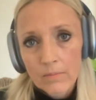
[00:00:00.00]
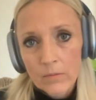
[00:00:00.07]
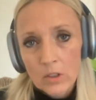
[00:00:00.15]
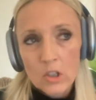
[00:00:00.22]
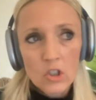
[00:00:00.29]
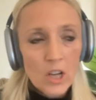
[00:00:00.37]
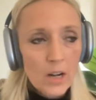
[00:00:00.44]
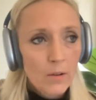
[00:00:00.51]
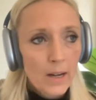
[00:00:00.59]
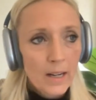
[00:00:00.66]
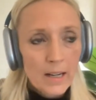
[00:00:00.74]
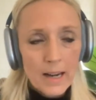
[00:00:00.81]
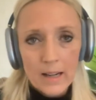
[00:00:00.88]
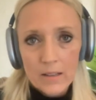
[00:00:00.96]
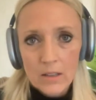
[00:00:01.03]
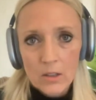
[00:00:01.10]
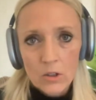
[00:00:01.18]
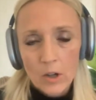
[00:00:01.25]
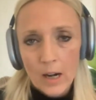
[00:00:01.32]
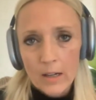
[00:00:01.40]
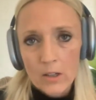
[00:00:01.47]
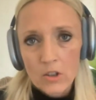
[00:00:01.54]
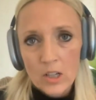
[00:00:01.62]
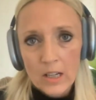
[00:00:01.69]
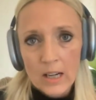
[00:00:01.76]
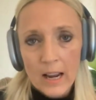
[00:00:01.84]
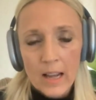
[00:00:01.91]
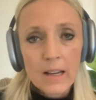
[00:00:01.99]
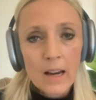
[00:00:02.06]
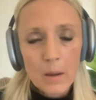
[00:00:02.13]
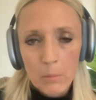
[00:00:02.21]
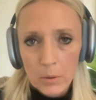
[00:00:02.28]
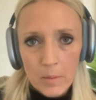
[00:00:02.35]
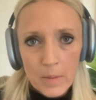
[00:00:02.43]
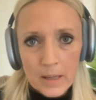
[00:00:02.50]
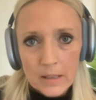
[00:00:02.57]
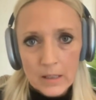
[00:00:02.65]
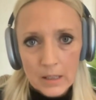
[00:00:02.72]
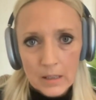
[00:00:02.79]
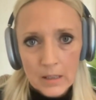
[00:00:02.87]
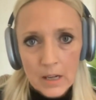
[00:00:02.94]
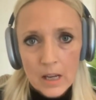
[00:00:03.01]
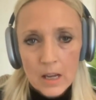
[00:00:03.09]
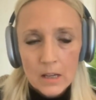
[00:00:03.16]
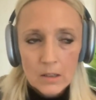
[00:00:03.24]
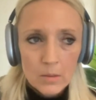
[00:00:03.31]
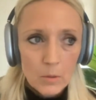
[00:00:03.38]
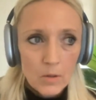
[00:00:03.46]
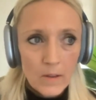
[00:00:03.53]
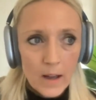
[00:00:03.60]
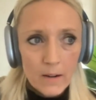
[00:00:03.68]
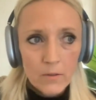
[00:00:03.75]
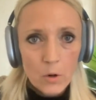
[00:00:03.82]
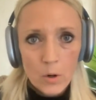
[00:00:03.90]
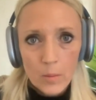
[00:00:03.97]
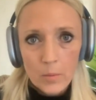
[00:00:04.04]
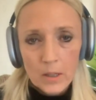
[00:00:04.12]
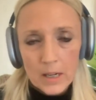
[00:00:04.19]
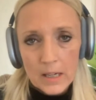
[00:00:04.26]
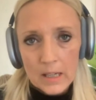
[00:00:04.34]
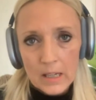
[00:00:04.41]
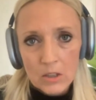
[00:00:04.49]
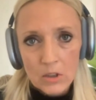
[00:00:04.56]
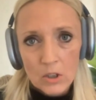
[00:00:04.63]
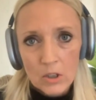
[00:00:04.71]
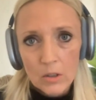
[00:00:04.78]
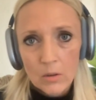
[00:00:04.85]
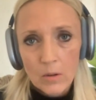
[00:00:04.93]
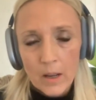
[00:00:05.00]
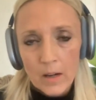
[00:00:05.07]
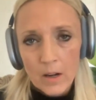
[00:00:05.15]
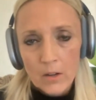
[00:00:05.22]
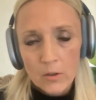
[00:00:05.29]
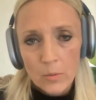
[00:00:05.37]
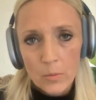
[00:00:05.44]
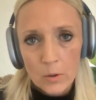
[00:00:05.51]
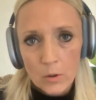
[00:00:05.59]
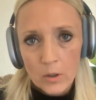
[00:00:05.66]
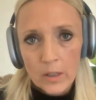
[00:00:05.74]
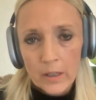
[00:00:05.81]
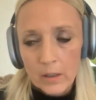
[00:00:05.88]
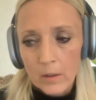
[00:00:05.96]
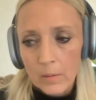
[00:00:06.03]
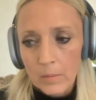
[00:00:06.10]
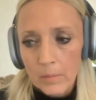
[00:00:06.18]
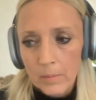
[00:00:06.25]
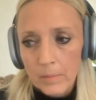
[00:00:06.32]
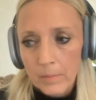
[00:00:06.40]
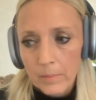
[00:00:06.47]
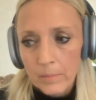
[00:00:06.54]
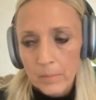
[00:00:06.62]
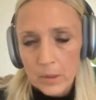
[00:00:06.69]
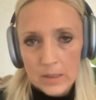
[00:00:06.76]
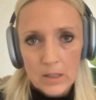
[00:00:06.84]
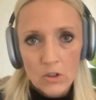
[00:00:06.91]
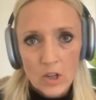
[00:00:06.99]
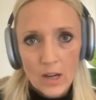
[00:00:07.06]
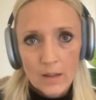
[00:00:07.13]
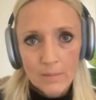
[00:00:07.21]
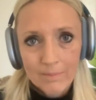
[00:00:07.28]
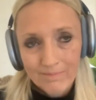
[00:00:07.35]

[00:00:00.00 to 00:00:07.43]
to generate an exit strategy and implement it to move out of corporate and into an entrepreneurial position.